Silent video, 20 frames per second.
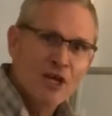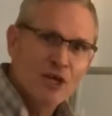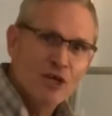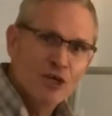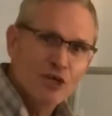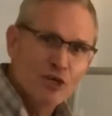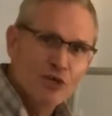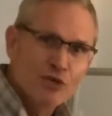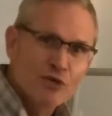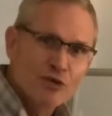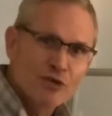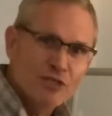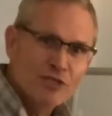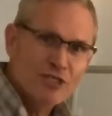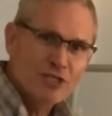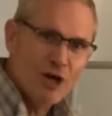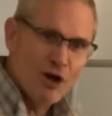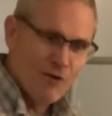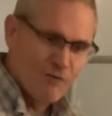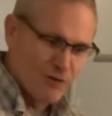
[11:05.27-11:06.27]
you
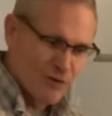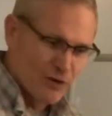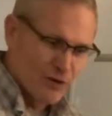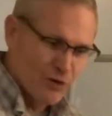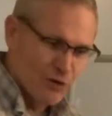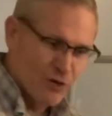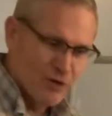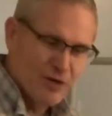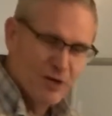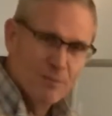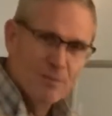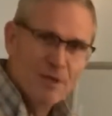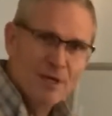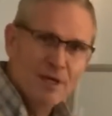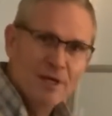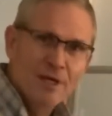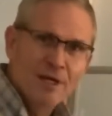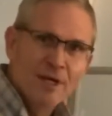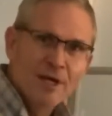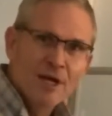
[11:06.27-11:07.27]
yourself are going to
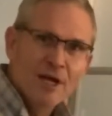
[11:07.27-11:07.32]
be